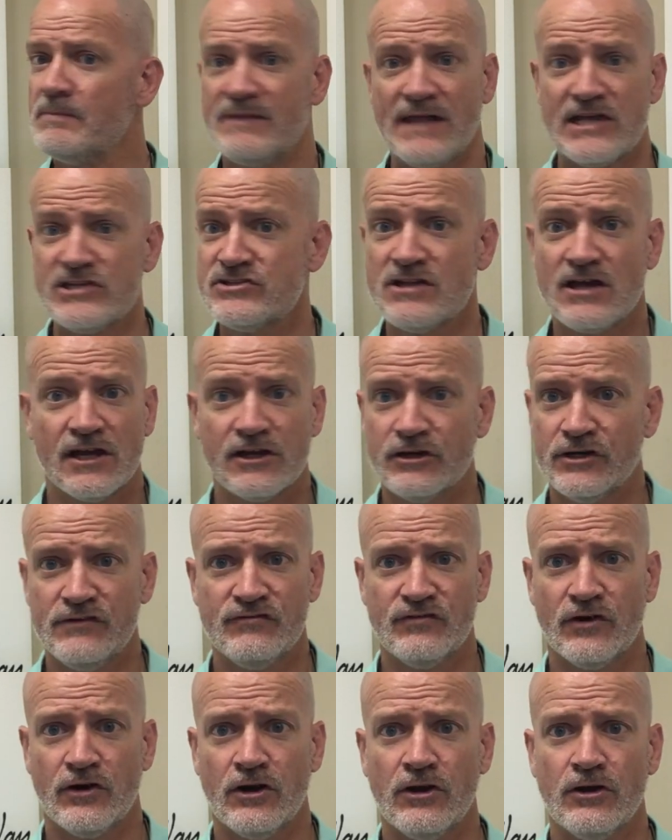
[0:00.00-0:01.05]
that's not good
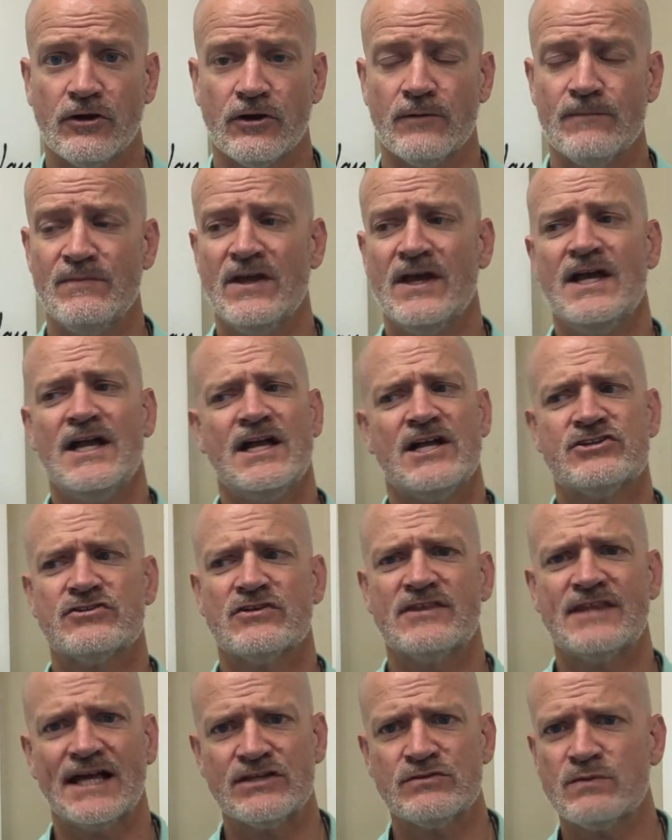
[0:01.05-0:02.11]
for her. And so
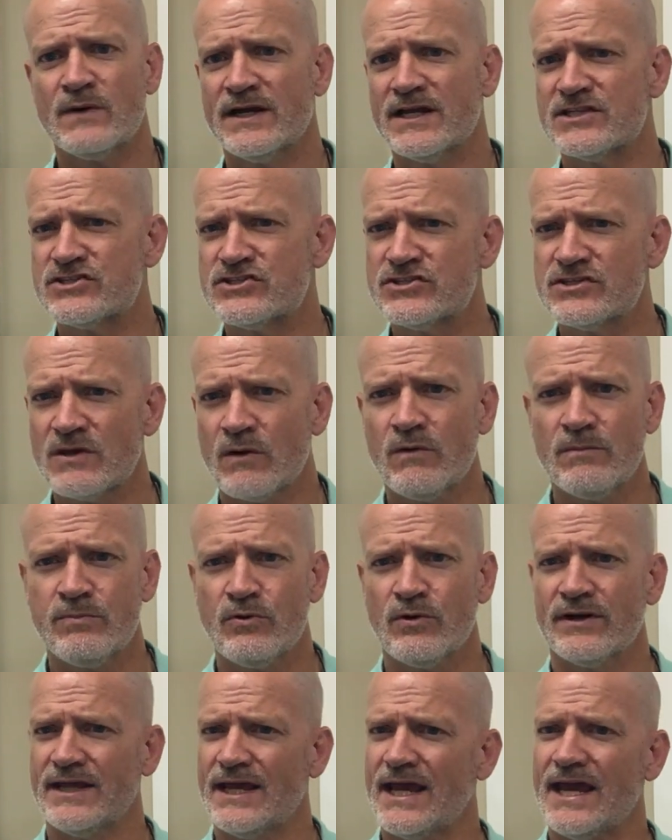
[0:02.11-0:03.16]
that's why it's so
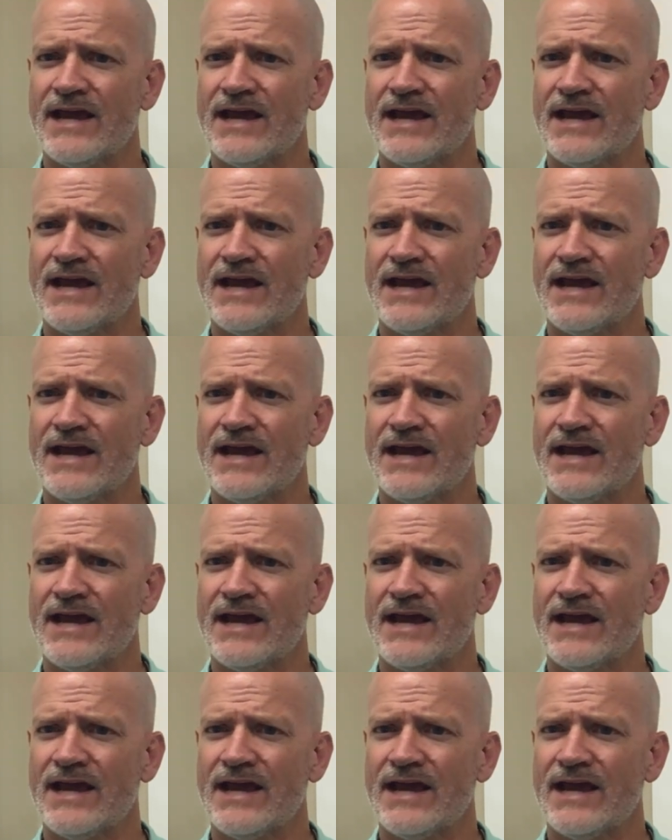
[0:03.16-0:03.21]
important.